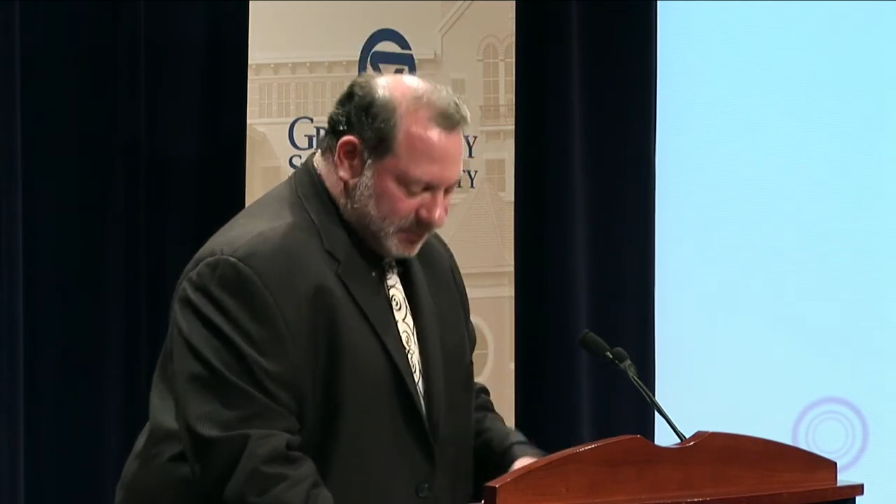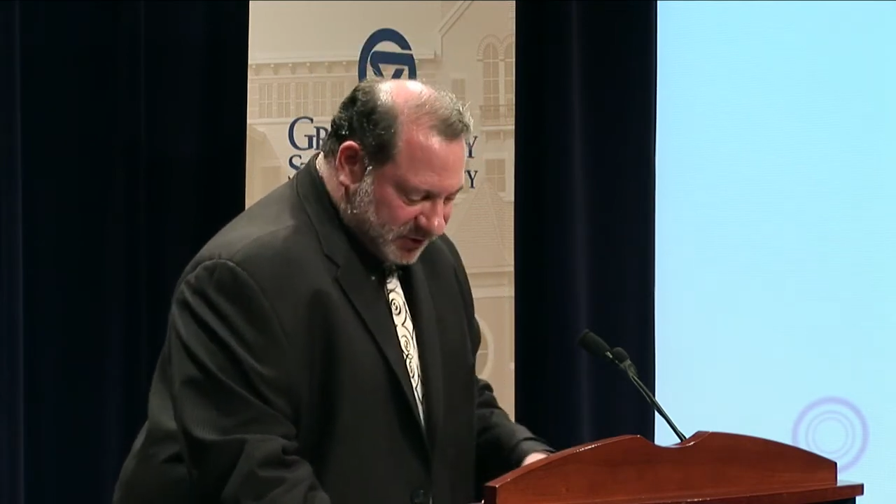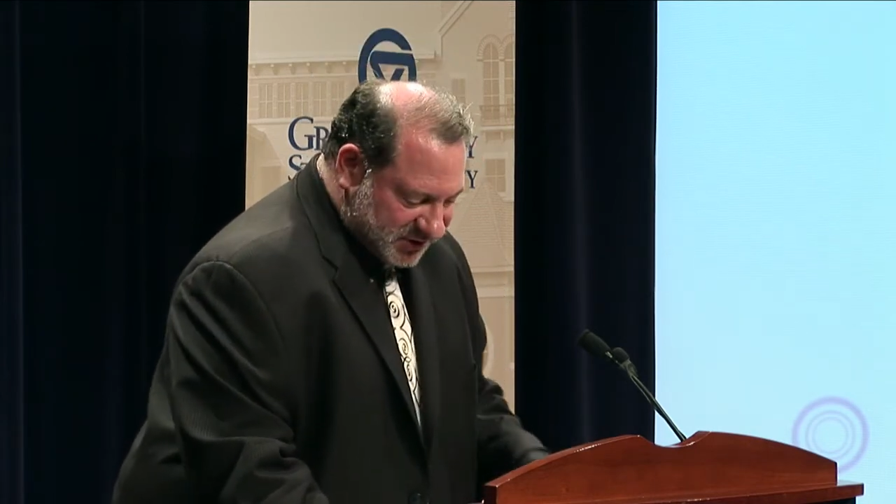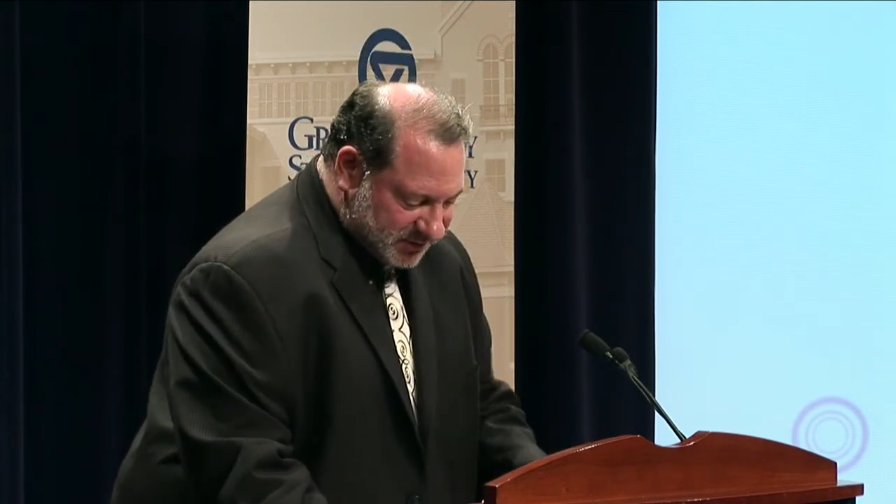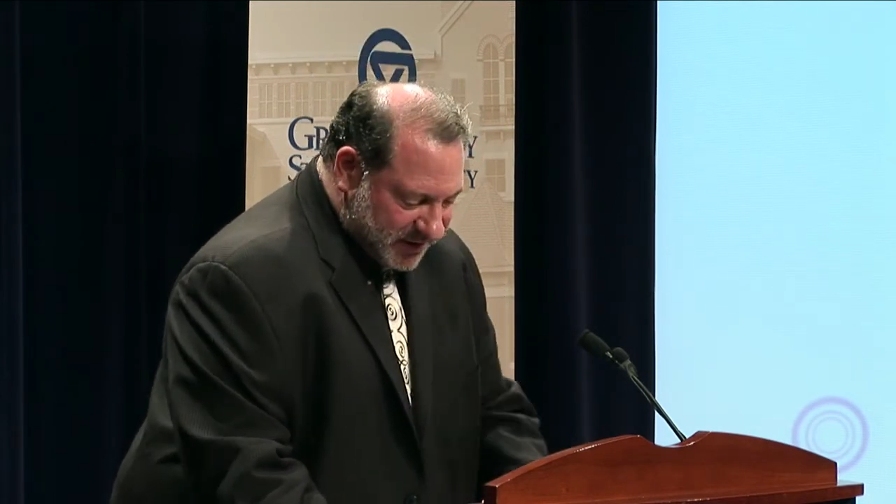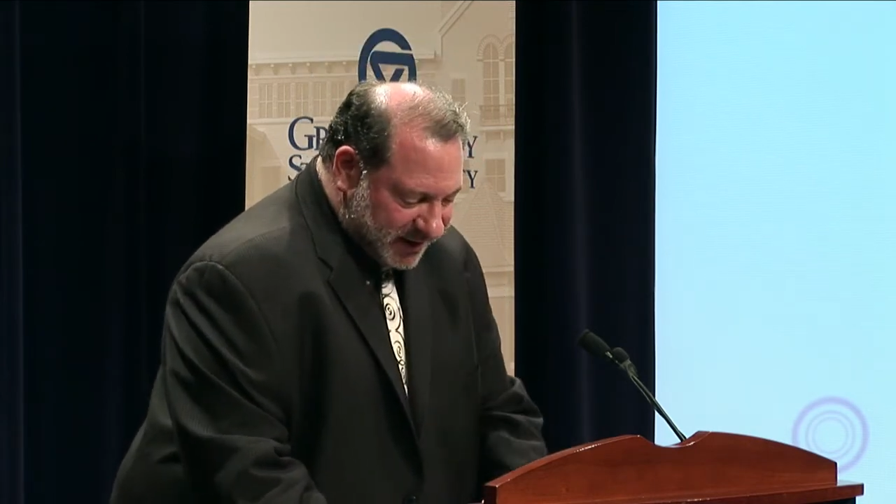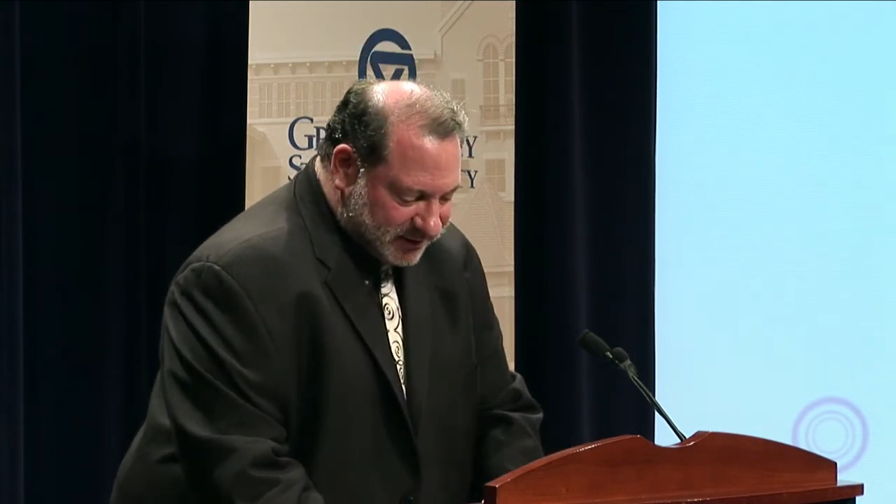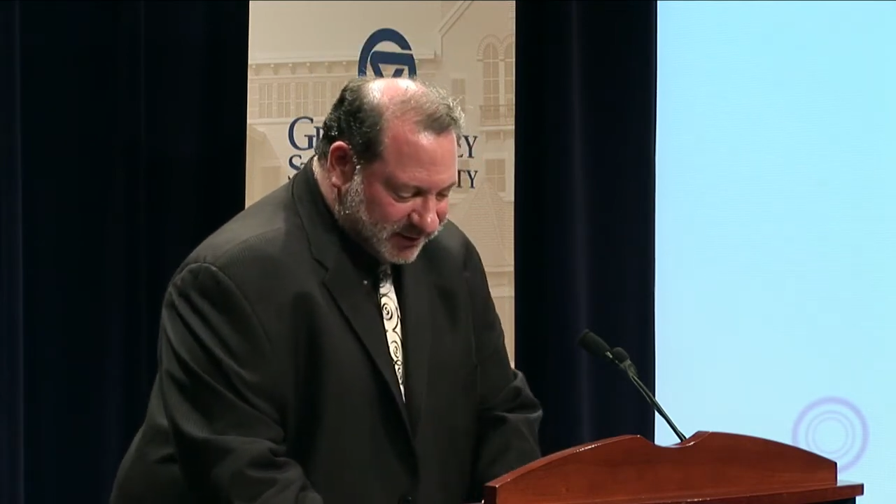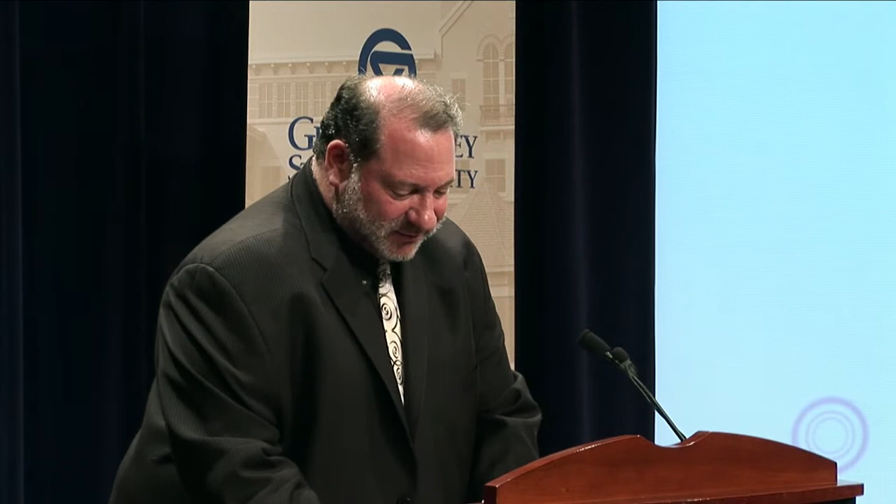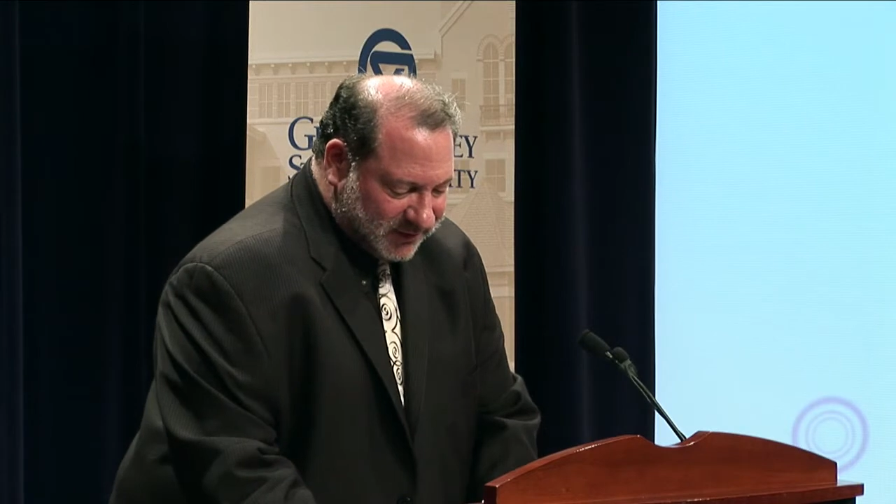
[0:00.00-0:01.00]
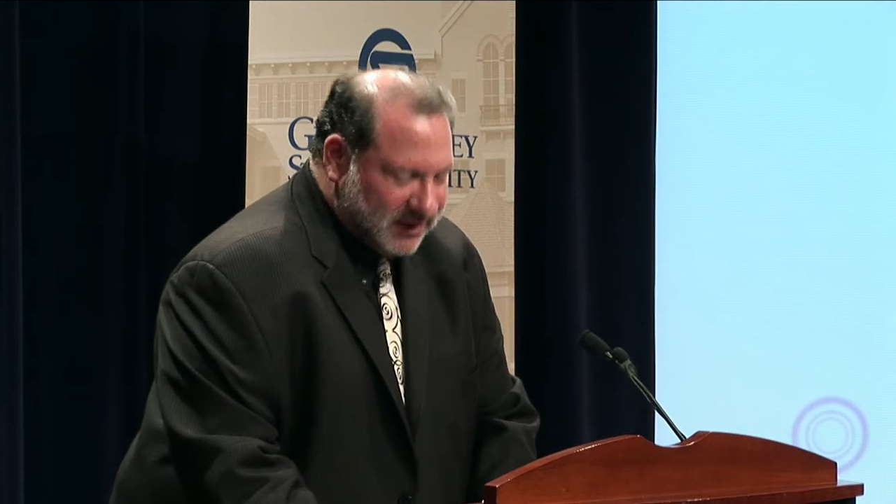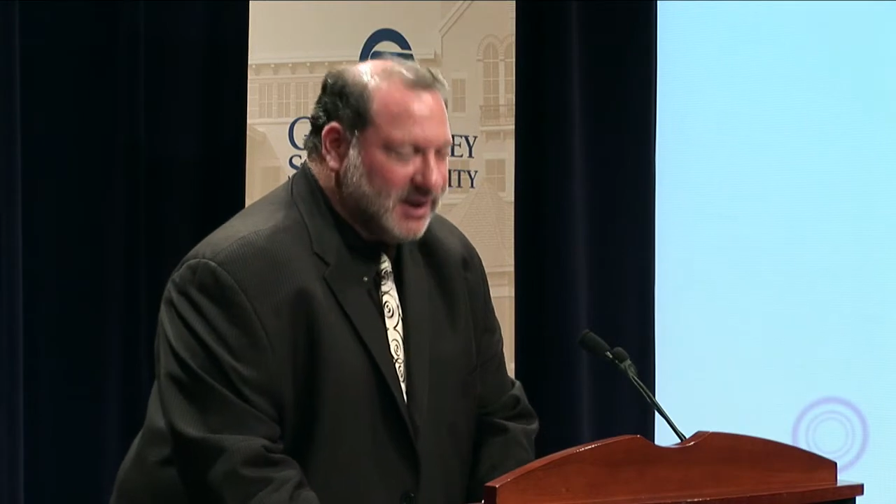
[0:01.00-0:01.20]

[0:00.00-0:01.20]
perspective,